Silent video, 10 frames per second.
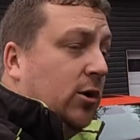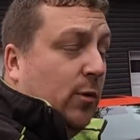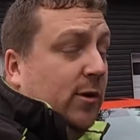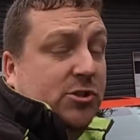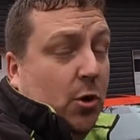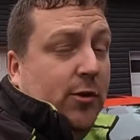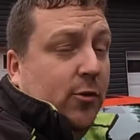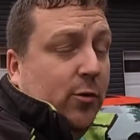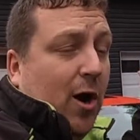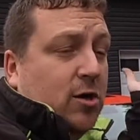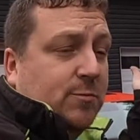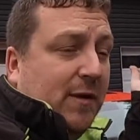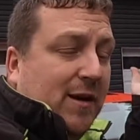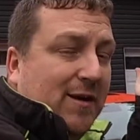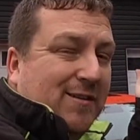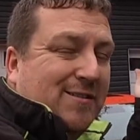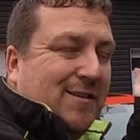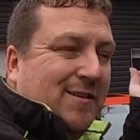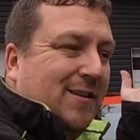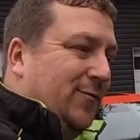We're going to show you the new cars because
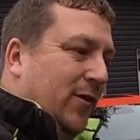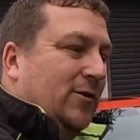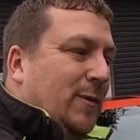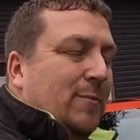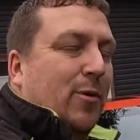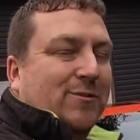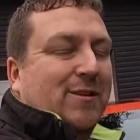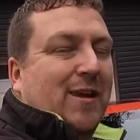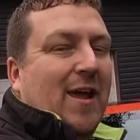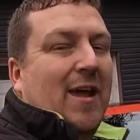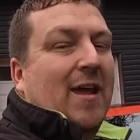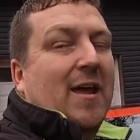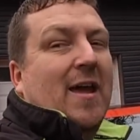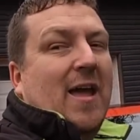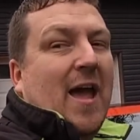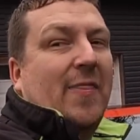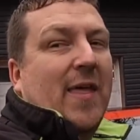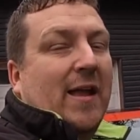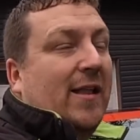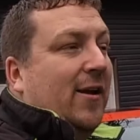this video is being posted today, and
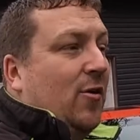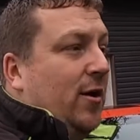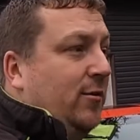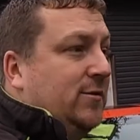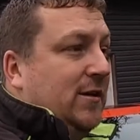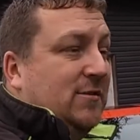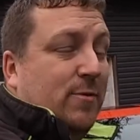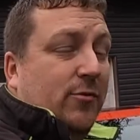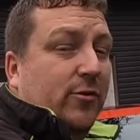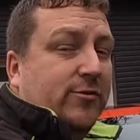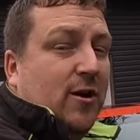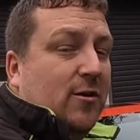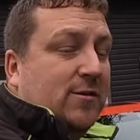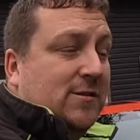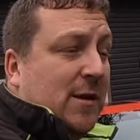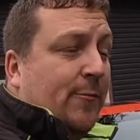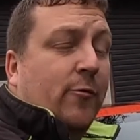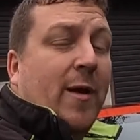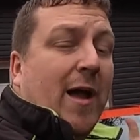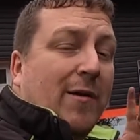then later on you'll see us build those cars because some of
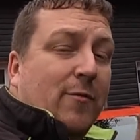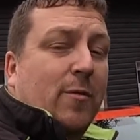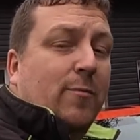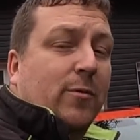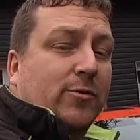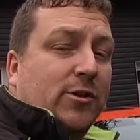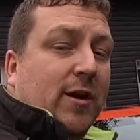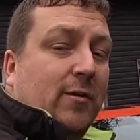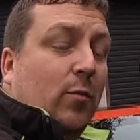them haven't been built yet.